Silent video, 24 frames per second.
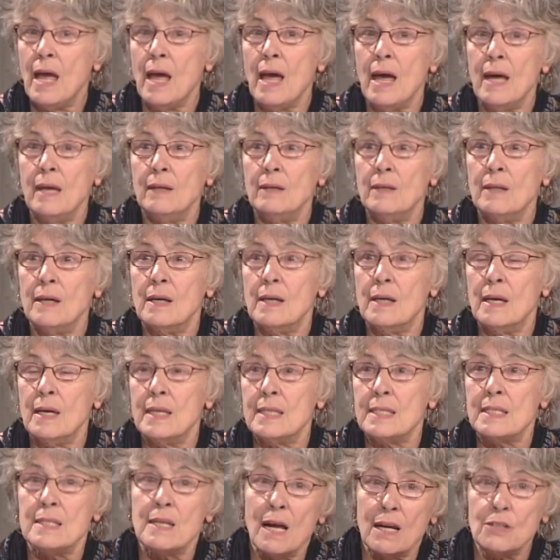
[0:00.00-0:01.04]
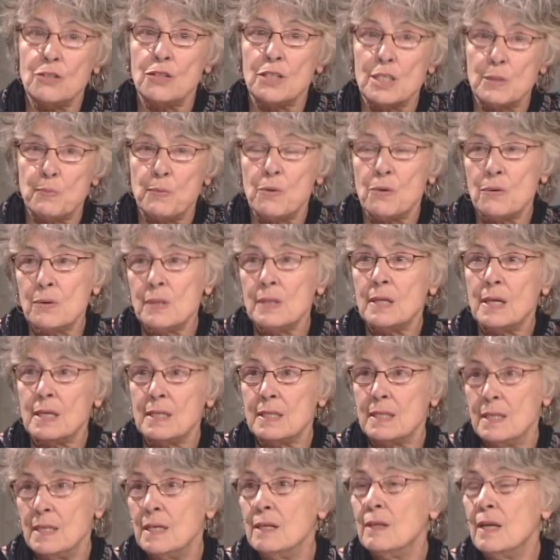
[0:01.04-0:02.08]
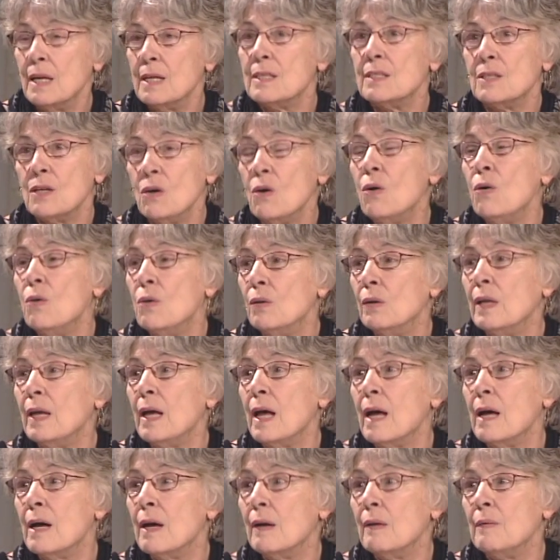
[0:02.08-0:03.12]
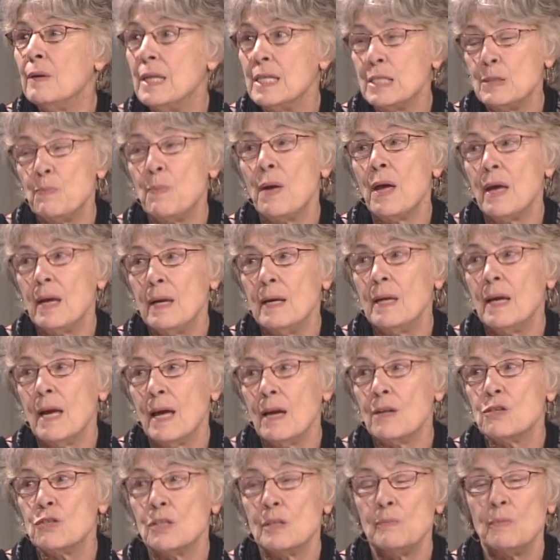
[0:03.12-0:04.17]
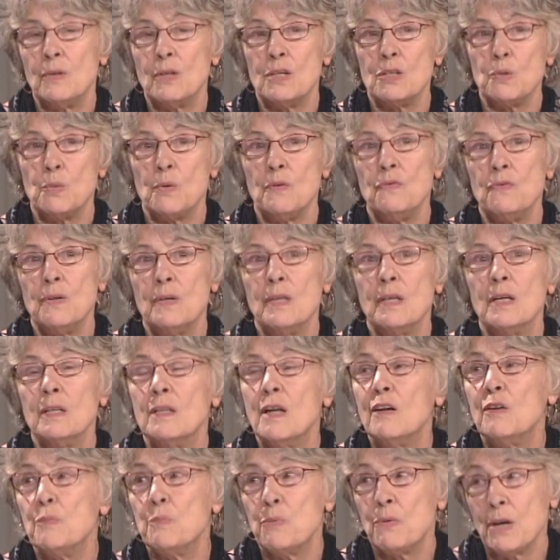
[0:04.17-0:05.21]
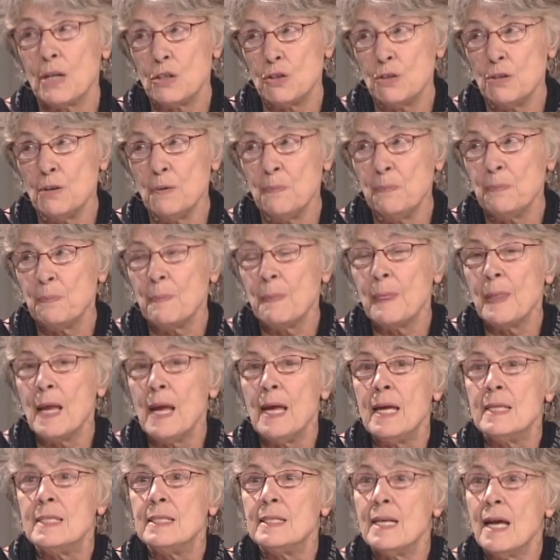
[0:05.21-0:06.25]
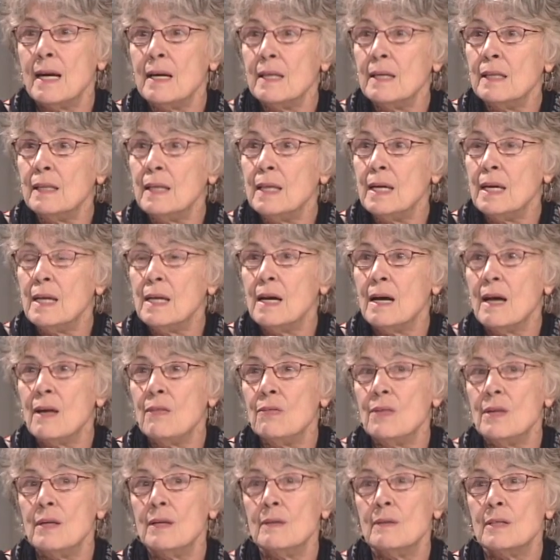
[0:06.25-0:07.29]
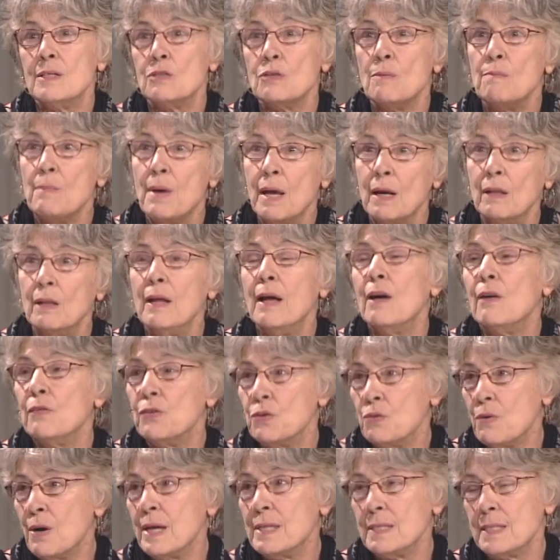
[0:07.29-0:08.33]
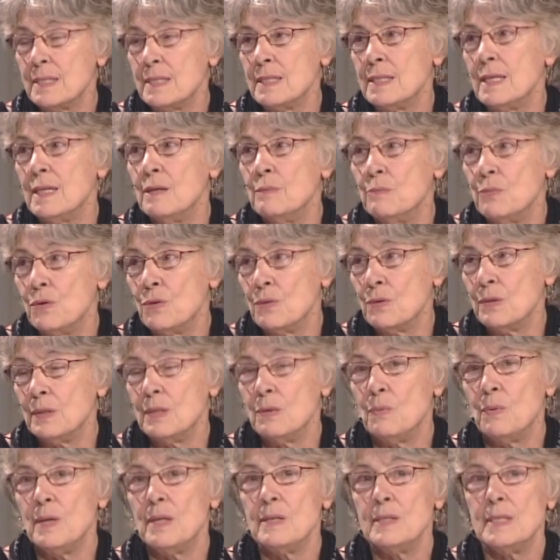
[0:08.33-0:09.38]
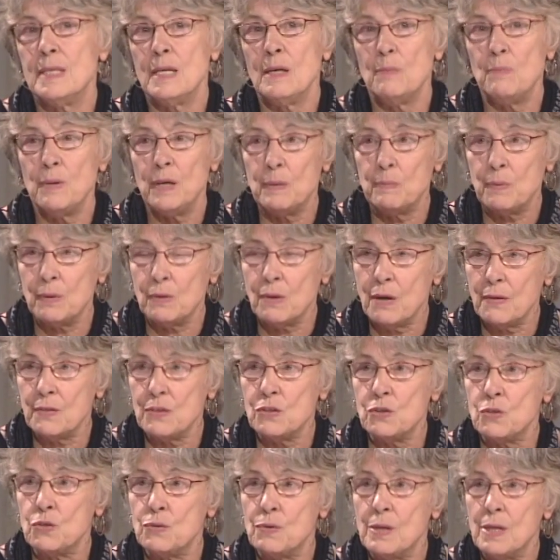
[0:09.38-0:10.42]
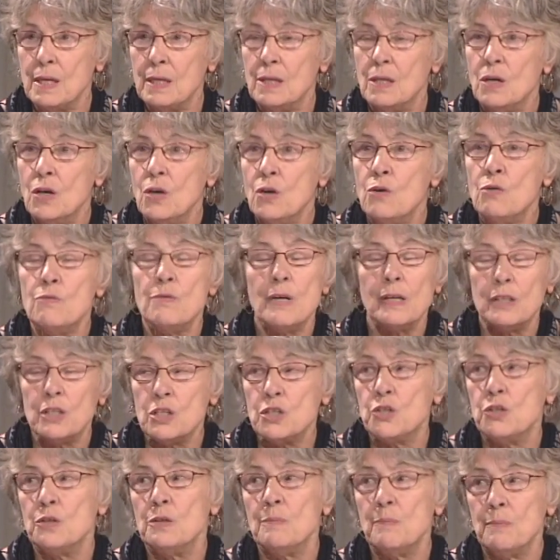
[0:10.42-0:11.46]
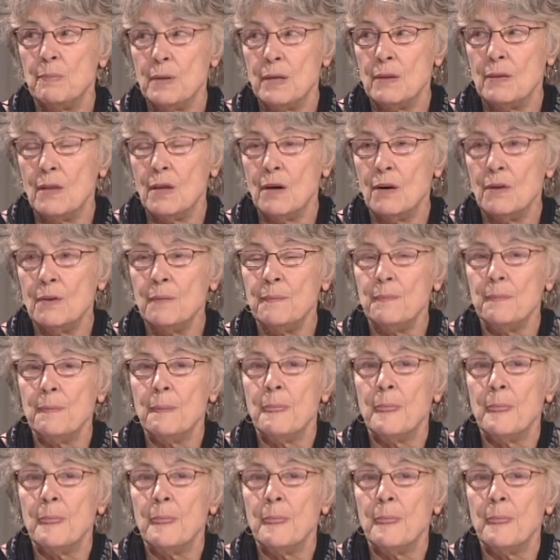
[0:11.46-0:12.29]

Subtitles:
And it's not just Berkeley, it's the whole East Bay, actually, because we're feeling a lot of pressure. Secondly, I think there's a mental health crisis in Berkeley. We see people on the street who really shouldn't be there,